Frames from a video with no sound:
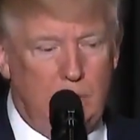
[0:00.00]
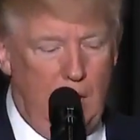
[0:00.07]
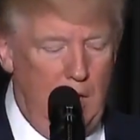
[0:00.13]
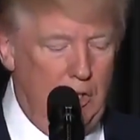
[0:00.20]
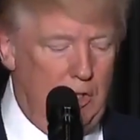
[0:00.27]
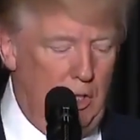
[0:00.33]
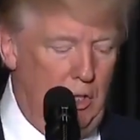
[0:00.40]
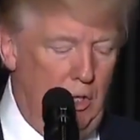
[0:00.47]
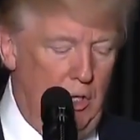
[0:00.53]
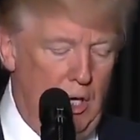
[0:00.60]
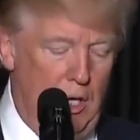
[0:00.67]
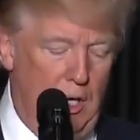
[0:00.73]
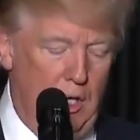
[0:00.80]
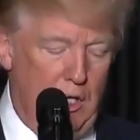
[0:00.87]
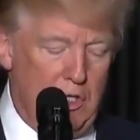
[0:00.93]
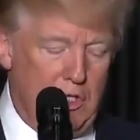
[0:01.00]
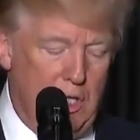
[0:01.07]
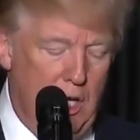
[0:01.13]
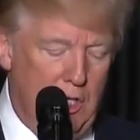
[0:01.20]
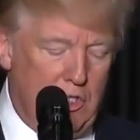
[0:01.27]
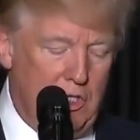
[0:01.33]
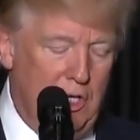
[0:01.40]
into the United
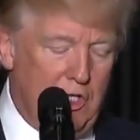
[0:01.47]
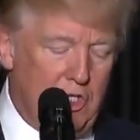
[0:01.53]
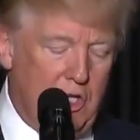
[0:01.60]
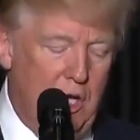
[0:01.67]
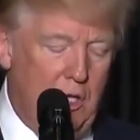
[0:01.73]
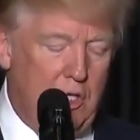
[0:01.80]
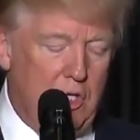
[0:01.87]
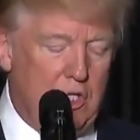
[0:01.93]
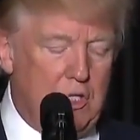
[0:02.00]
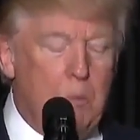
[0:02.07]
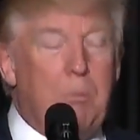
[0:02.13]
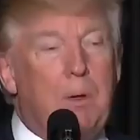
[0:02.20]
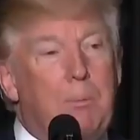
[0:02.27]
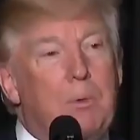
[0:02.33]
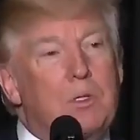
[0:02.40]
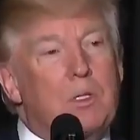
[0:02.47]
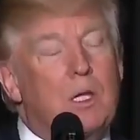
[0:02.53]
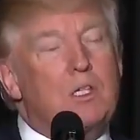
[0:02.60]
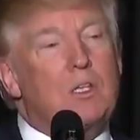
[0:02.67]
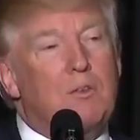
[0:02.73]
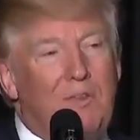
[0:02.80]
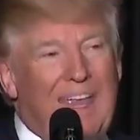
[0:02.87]
States, let's say, just to be
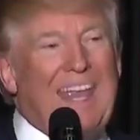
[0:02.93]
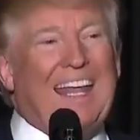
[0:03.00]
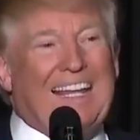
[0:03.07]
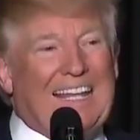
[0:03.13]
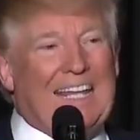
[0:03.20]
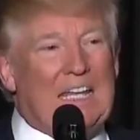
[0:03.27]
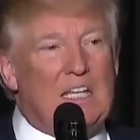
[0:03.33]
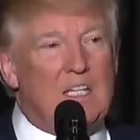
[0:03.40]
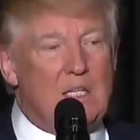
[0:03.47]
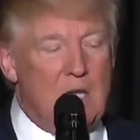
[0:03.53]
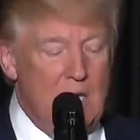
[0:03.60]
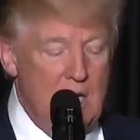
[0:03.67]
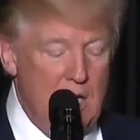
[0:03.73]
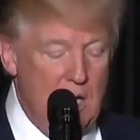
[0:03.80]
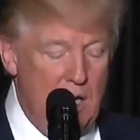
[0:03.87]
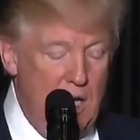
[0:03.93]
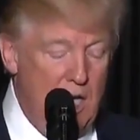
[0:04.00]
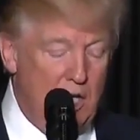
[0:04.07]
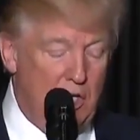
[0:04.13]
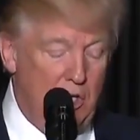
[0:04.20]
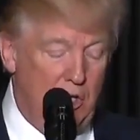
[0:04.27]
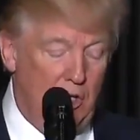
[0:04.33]
precise, of aliens
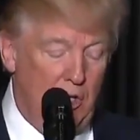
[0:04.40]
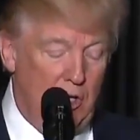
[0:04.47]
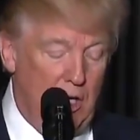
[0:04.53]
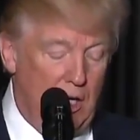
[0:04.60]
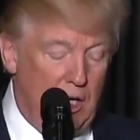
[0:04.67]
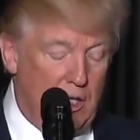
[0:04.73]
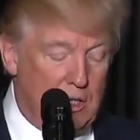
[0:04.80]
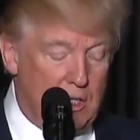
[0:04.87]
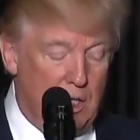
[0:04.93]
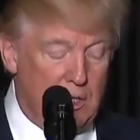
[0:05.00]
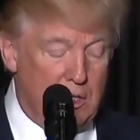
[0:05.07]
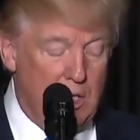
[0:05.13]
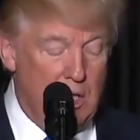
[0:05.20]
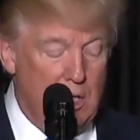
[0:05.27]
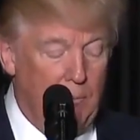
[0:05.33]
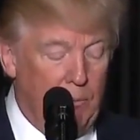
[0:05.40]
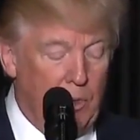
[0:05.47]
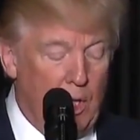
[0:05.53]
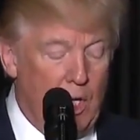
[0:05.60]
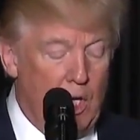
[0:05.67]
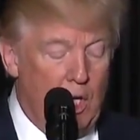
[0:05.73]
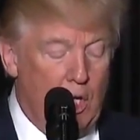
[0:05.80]
into the United States.
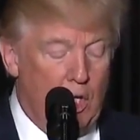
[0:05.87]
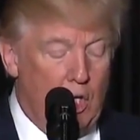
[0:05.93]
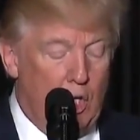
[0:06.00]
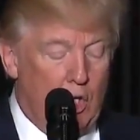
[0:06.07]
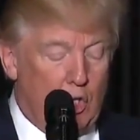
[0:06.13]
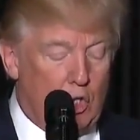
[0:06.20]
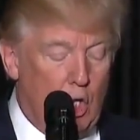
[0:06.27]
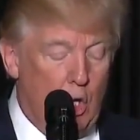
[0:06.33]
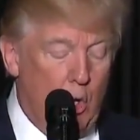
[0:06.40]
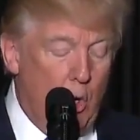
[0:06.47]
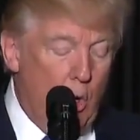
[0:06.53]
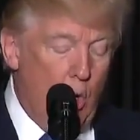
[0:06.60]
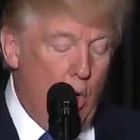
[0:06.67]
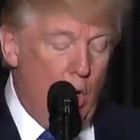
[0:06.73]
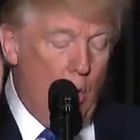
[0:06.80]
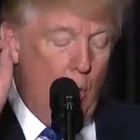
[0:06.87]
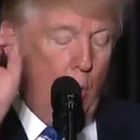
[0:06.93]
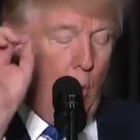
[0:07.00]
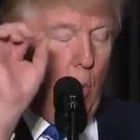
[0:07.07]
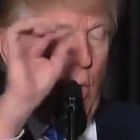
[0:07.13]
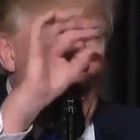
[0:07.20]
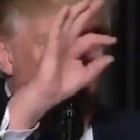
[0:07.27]
So
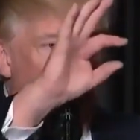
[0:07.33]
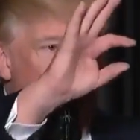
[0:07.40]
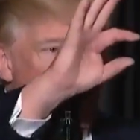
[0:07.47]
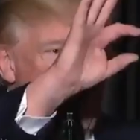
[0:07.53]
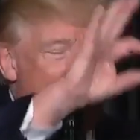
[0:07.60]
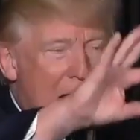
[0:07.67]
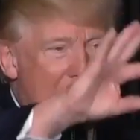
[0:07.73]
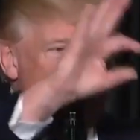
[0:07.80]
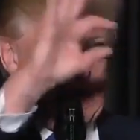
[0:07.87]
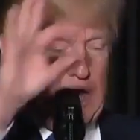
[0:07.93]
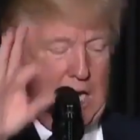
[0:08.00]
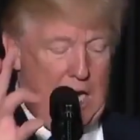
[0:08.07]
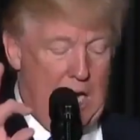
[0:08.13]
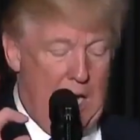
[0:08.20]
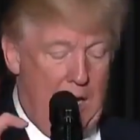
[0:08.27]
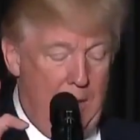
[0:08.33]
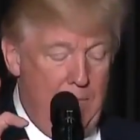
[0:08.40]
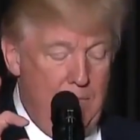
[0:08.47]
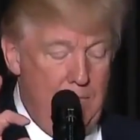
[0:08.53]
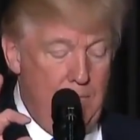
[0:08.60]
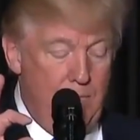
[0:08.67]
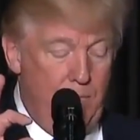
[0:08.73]
any
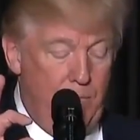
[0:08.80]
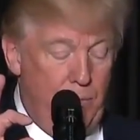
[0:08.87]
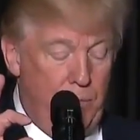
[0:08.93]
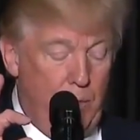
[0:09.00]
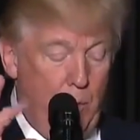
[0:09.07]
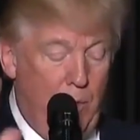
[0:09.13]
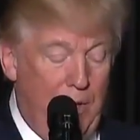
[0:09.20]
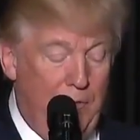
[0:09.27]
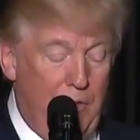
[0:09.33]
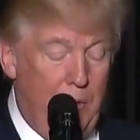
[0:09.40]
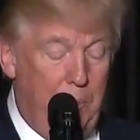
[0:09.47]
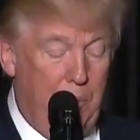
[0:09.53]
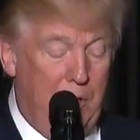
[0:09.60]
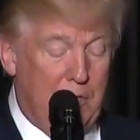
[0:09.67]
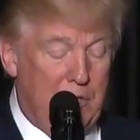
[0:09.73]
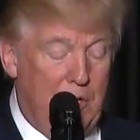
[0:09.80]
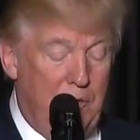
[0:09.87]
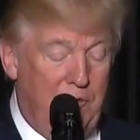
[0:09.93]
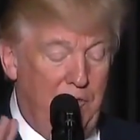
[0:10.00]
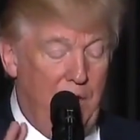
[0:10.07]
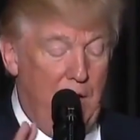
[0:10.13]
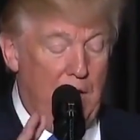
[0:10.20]
time, whenever the president
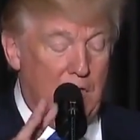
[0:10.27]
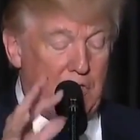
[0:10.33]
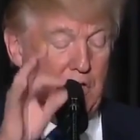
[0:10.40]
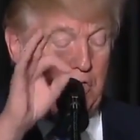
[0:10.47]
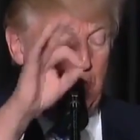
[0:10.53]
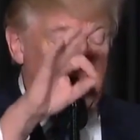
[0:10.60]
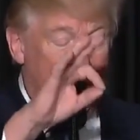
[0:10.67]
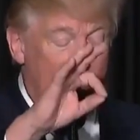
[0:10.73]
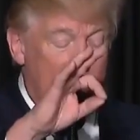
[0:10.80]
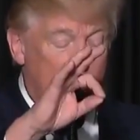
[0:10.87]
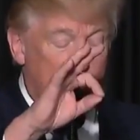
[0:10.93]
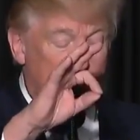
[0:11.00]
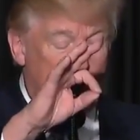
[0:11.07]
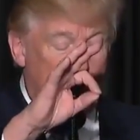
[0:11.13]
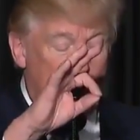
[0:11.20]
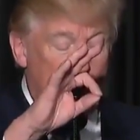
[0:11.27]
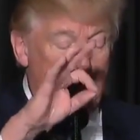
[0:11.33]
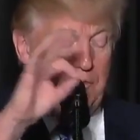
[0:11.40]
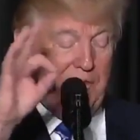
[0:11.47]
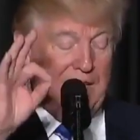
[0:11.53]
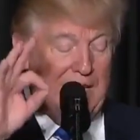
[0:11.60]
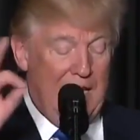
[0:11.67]
finds that the entry
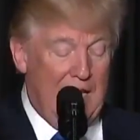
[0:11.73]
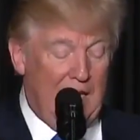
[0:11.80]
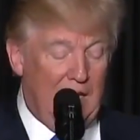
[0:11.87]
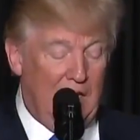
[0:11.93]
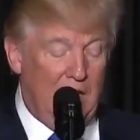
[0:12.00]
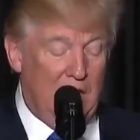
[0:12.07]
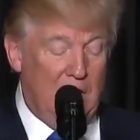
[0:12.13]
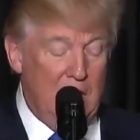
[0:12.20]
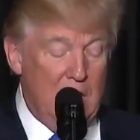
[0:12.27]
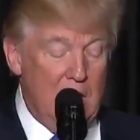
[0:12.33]
of any alien